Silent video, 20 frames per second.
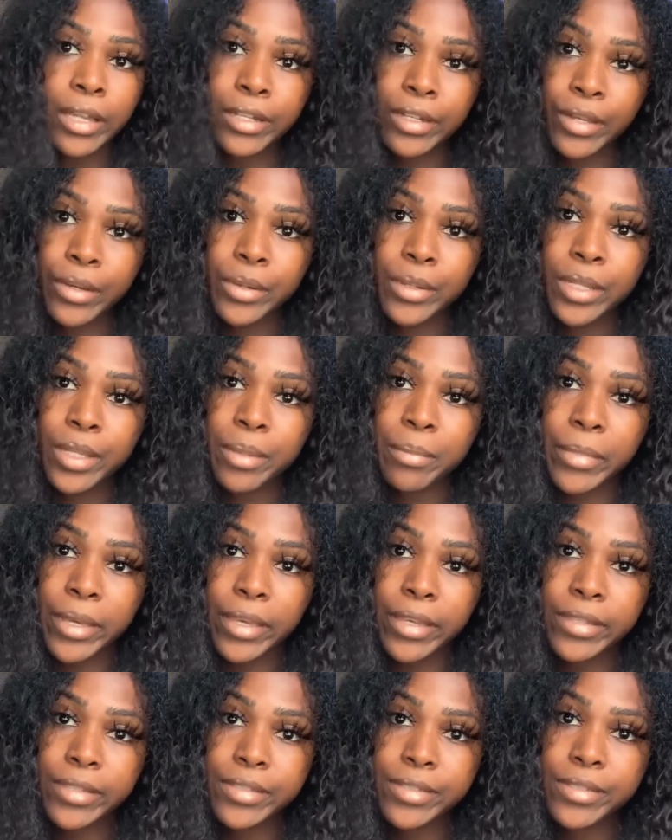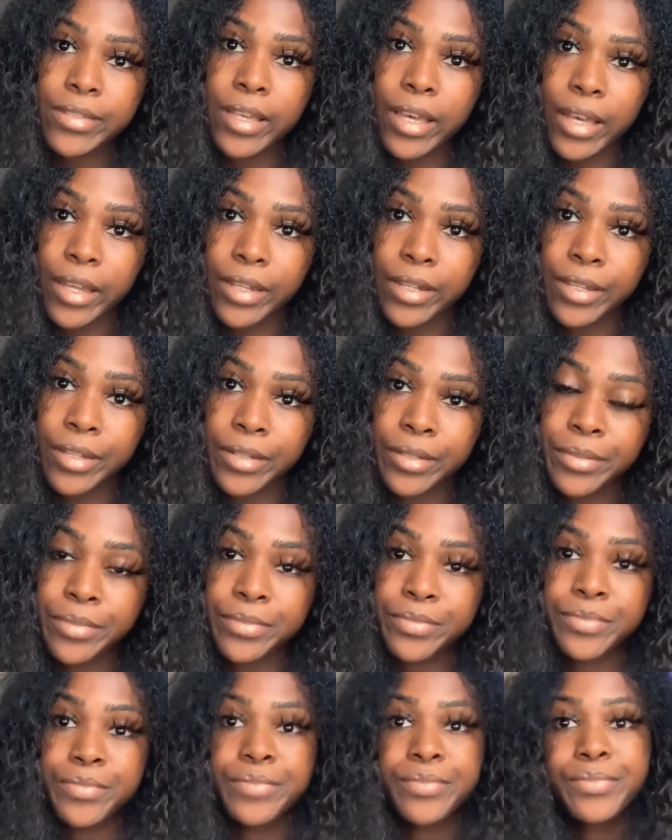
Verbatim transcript: I know, look a mess. I know.